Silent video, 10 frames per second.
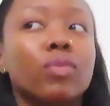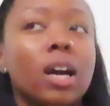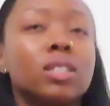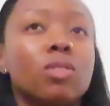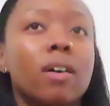
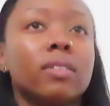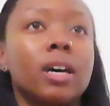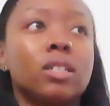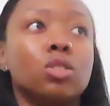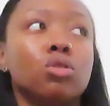I still have a
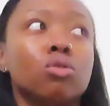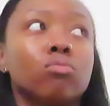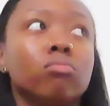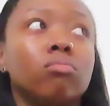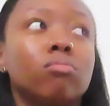lot to
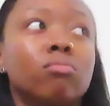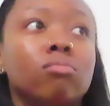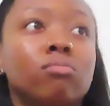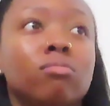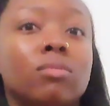do.
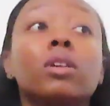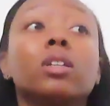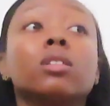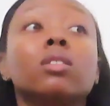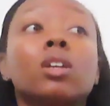I'm
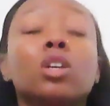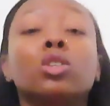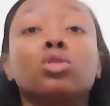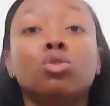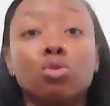gonna
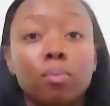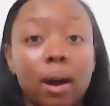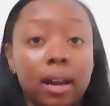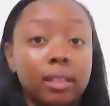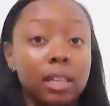do
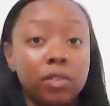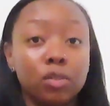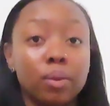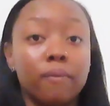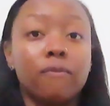my
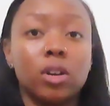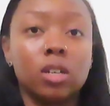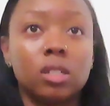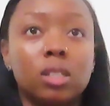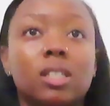living room
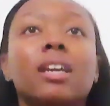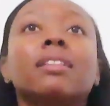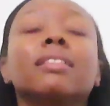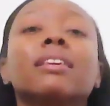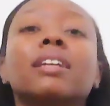first
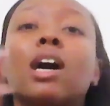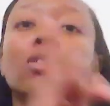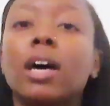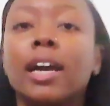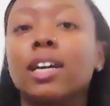and then
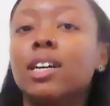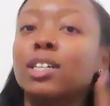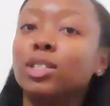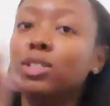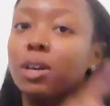I'll like
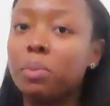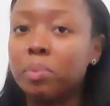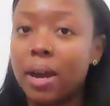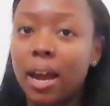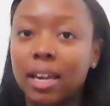double
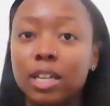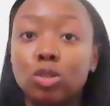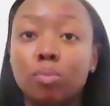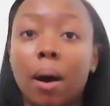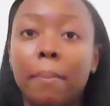back and
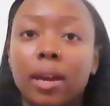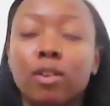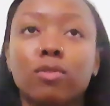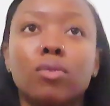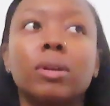do my
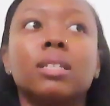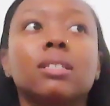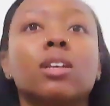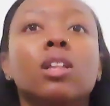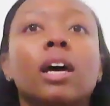bedroom because
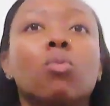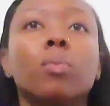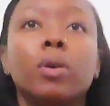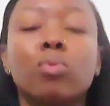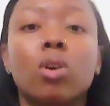like
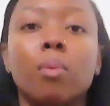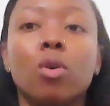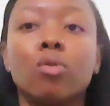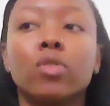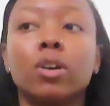when people come
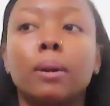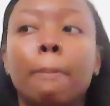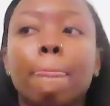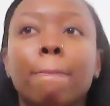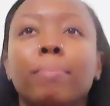over,
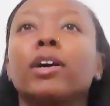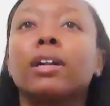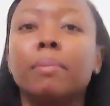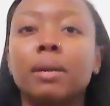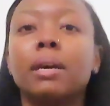they're
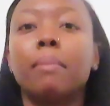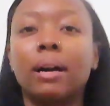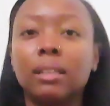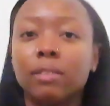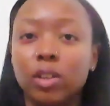gonna be in
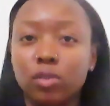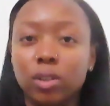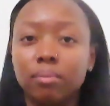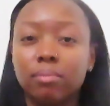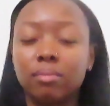my living
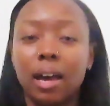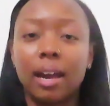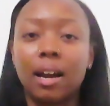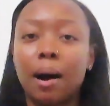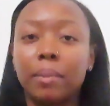room.
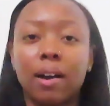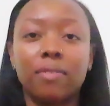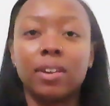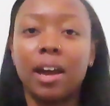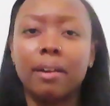Like I'm
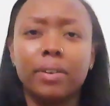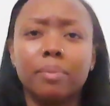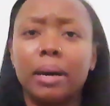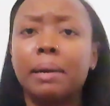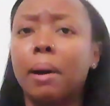not gonna have
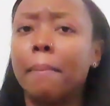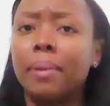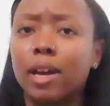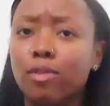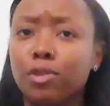everybody in my
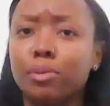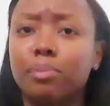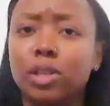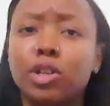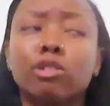bedroom,
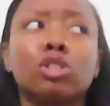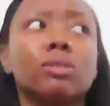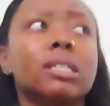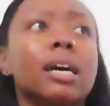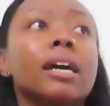you know? So
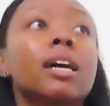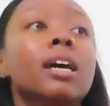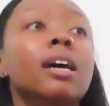it's like